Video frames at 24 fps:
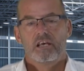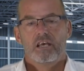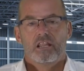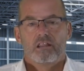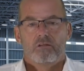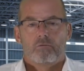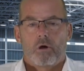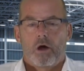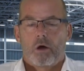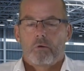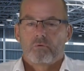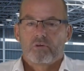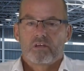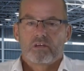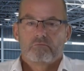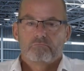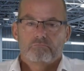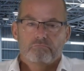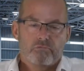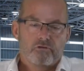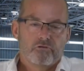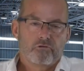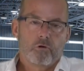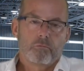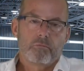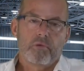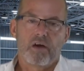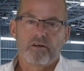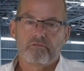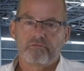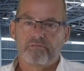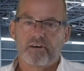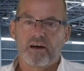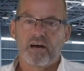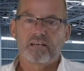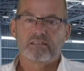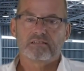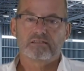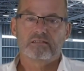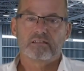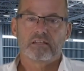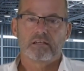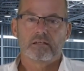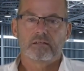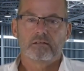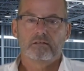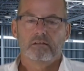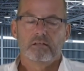The way we perform our
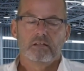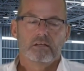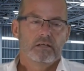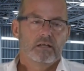fastening,